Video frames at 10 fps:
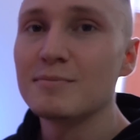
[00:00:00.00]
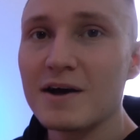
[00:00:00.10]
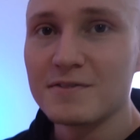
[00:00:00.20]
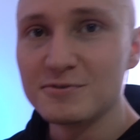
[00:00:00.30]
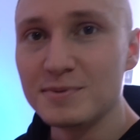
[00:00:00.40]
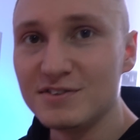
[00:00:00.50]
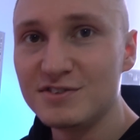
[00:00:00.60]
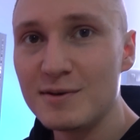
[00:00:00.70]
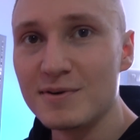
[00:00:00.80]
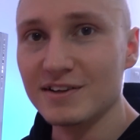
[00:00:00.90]
about this
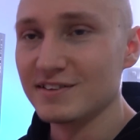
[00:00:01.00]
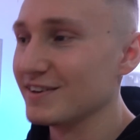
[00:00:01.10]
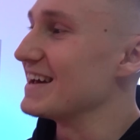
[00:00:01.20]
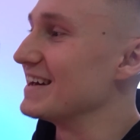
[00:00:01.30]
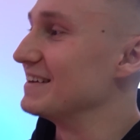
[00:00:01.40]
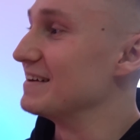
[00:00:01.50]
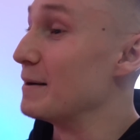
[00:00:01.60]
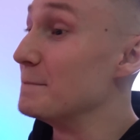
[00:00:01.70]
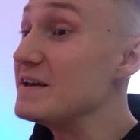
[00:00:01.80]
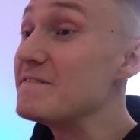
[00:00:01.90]
PC build and
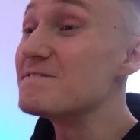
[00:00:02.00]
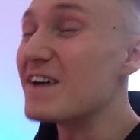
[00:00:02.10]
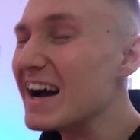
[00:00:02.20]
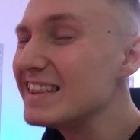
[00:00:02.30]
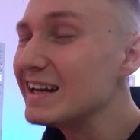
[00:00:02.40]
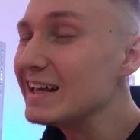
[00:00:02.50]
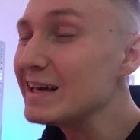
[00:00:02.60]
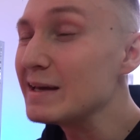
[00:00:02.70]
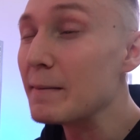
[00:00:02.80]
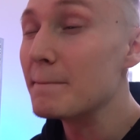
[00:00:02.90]
uh, me
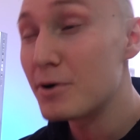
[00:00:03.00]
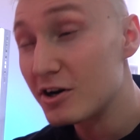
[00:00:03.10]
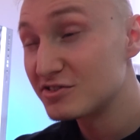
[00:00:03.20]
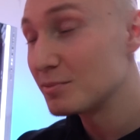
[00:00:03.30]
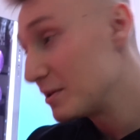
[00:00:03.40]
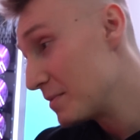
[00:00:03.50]
finally, possibly,